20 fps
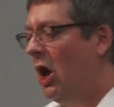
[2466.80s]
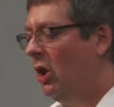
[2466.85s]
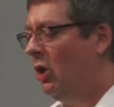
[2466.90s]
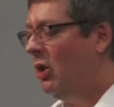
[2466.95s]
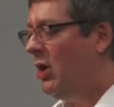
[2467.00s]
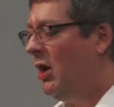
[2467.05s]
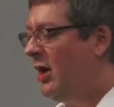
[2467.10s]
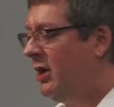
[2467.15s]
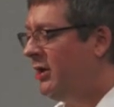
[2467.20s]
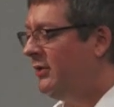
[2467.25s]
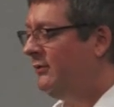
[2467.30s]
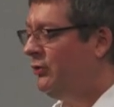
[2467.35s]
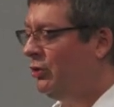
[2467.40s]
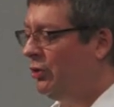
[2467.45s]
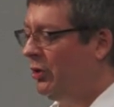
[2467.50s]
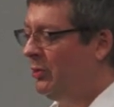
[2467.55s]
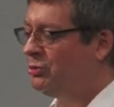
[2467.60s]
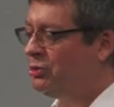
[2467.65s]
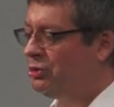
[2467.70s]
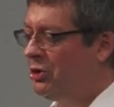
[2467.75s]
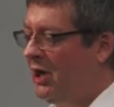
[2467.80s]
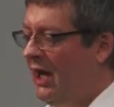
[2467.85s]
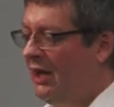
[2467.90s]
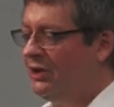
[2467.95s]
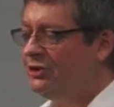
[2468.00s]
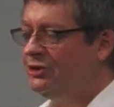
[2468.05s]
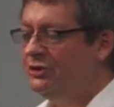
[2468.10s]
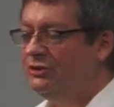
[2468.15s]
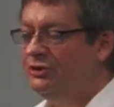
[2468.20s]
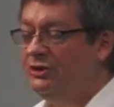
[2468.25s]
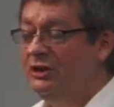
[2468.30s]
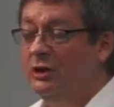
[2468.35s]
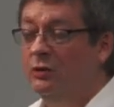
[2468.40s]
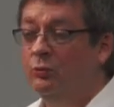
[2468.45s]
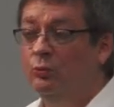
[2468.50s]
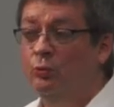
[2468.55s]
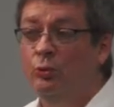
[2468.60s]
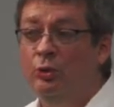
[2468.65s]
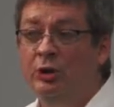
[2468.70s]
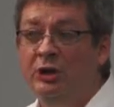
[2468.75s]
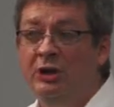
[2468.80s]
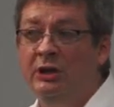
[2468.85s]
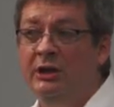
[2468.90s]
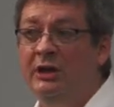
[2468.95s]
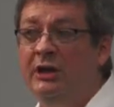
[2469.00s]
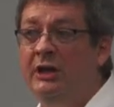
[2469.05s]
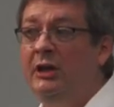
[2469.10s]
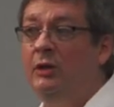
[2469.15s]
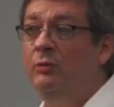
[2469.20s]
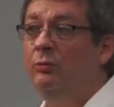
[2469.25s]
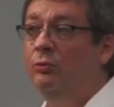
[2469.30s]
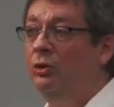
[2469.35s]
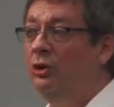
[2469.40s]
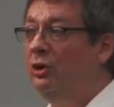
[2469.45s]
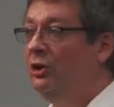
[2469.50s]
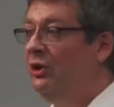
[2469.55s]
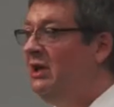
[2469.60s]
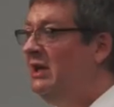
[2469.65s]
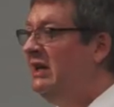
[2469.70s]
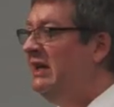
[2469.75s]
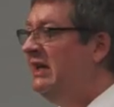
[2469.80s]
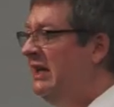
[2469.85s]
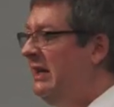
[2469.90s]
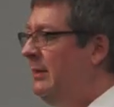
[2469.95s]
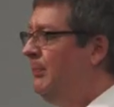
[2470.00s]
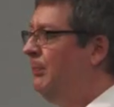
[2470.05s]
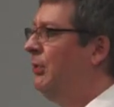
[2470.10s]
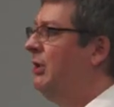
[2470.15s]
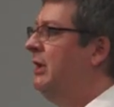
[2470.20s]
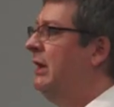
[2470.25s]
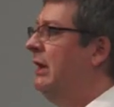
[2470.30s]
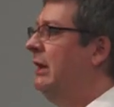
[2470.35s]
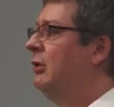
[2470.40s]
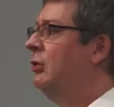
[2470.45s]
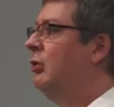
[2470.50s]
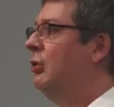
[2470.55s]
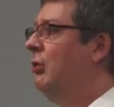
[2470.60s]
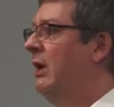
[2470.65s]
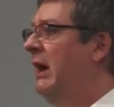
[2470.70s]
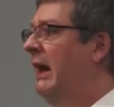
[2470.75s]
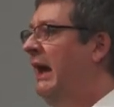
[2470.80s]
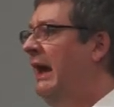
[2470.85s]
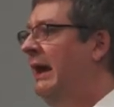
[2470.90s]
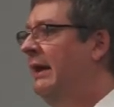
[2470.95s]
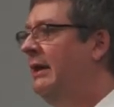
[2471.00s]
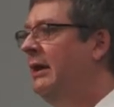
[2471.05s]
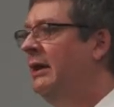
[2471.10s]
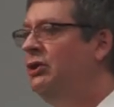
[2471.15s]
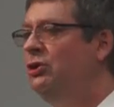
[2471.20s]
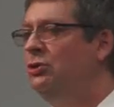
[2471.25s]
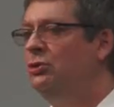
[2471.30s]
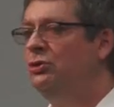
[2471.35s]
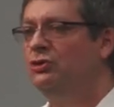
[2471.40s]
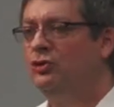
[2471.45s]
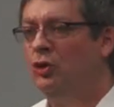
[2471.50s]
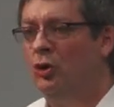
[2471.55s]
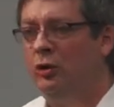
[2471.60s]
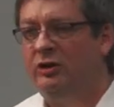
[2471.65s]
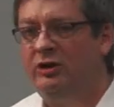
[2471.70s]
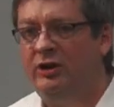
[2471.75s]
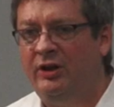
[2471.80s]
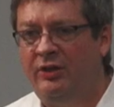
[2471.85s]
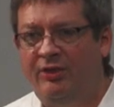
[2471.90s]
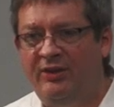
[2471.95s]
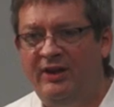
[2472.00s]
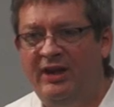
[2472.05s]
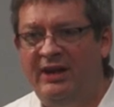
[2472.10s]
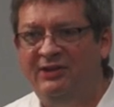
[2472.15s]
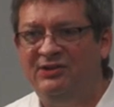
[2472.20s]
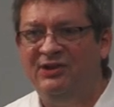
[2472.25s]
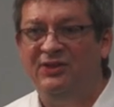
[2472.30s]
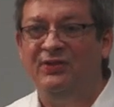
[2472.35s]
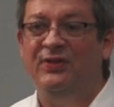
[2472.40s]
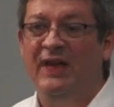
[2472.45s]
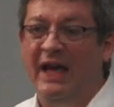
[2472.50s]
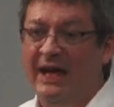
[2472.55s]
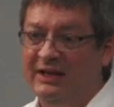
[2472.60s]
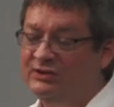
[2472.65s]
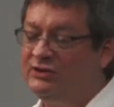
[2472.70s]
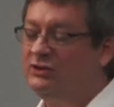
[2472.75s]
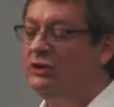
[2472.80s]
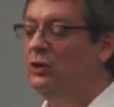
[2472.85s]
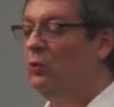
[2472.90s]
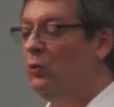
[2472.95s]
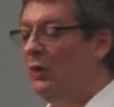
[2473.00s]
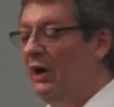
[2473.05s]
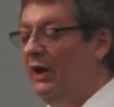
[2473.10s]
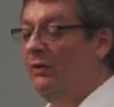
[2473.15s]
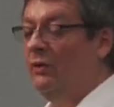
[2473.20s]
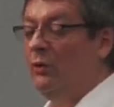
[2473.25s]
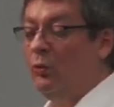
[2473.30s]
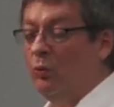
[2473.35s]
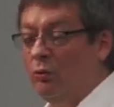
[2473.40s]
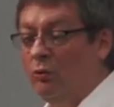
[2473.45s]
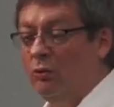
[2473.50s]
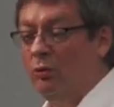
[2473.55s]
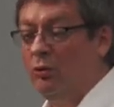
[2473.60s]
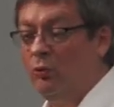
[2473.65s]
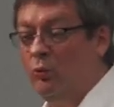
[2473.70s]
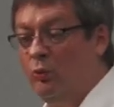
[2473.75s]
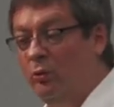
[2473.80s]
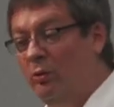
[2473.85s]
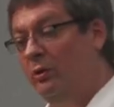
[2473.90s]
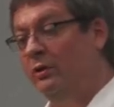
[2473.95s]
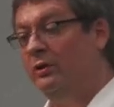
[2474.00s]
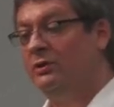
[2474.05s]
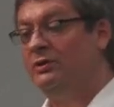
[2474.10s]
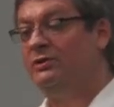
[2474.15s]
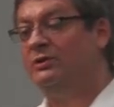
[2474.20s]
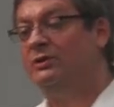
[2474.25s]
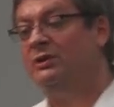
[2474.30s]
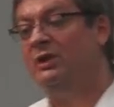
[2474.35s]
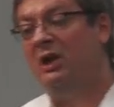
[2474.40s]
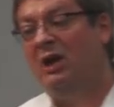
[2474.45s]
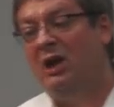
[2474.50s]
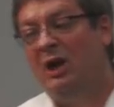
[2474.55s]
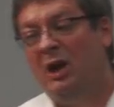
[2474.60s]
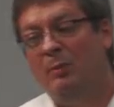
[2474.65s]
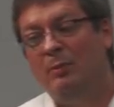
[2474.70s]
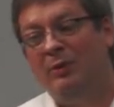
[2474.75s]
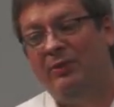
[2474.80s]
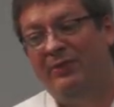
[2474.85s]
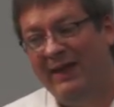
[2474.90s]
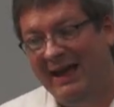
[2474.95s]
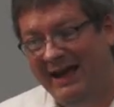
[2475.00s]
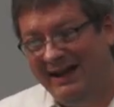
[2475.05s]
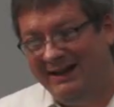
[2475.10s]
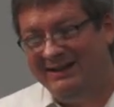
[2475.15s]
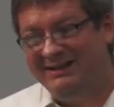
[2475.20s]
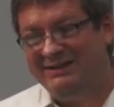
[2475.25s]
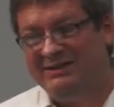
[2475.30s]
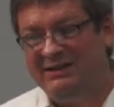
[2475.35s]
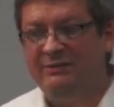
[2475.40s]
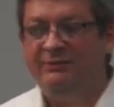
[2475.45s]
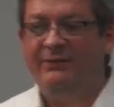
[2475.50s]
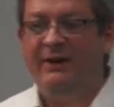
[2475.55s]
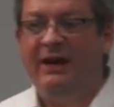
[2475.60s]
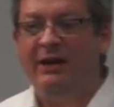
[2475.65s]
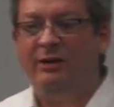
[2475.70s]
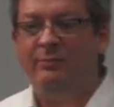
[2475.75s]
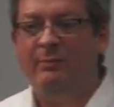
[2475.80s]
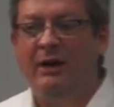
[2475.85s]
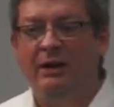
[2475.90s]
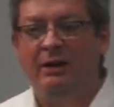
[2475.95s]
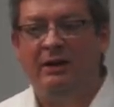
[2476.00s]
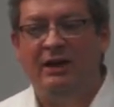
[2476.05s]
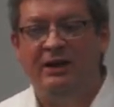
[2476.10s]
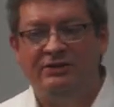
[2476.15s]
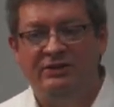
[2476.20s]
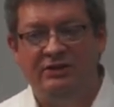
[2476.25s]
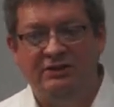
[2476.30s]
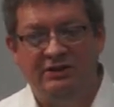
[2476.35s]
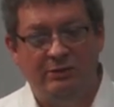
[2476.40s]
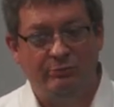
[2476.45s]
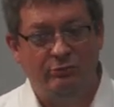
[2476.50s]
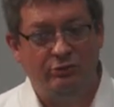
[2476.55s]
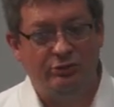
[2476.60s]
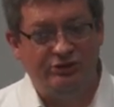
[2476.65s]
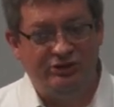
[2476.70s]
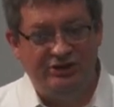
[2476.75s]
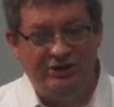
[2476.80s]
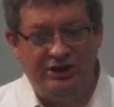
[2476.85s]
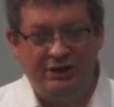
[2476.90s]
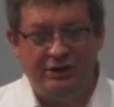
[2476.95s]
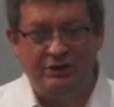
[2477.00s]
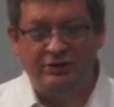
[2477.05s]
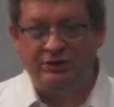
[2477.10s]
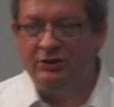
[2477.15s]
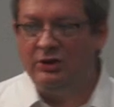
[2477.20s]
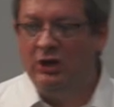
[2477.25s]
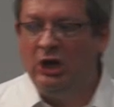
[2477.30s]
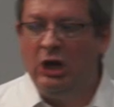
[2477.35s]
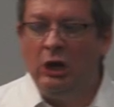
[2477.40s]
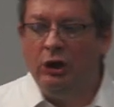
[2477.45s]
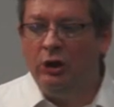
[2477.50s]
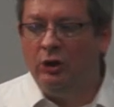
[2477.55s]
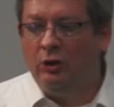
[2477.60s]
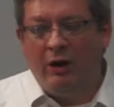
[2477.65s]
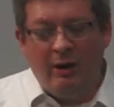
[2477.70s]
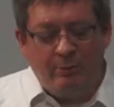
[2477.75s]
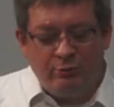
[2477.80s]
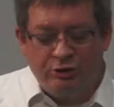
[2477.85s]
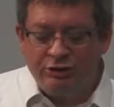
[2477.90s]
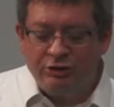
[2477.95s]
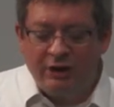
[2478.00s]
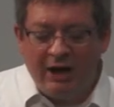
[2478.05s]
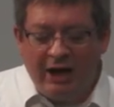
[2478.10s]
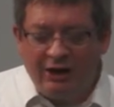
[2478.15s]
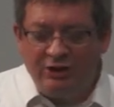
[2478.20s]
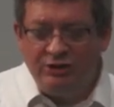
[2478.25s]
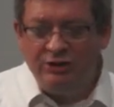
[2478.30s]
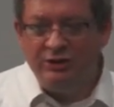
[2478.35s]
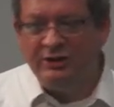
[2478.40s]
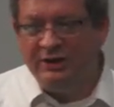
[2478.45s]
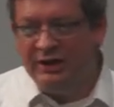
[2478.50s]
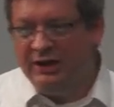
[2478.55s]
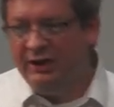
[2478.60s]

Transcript: a lot of your abstractions get really, really deeply ingrained and you start to think that that's the way the world works. But that is, in fact, my lesson number six. Your abstraction